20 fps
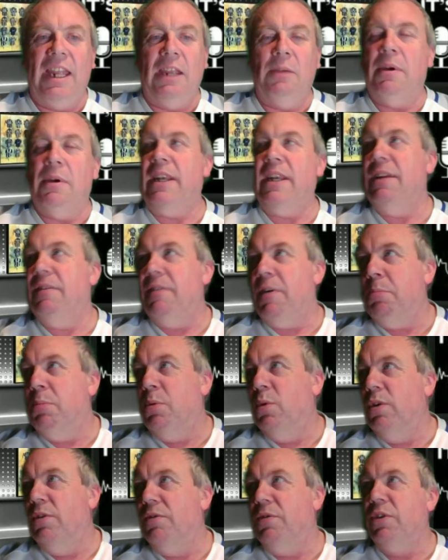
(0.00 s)
when
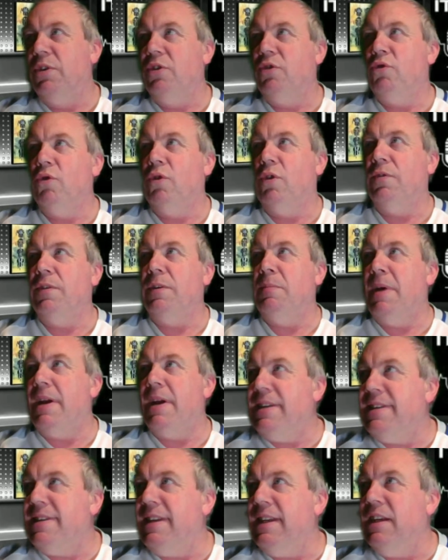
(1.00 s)
Liverpool have won a trophy, Man
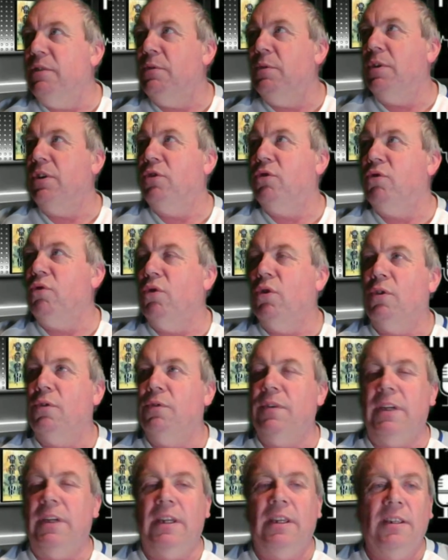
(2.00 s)
City have won a
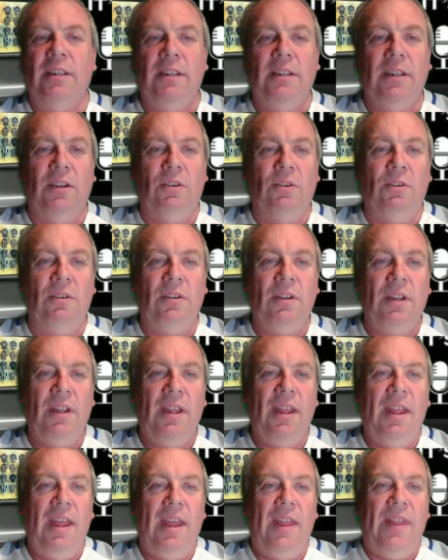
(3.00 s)
trophy, they
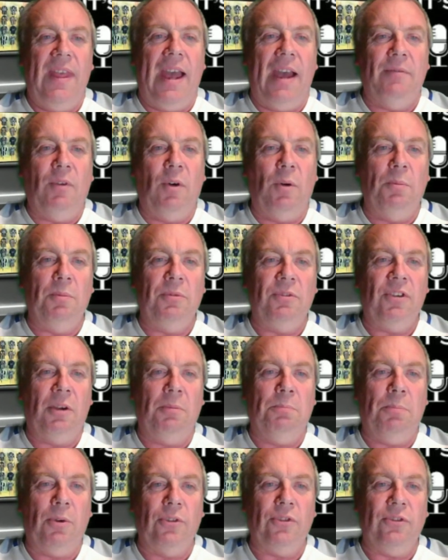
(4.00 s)
have open top
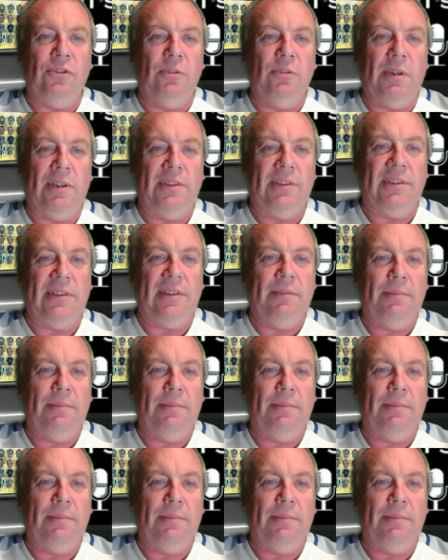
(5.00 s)
bus tours.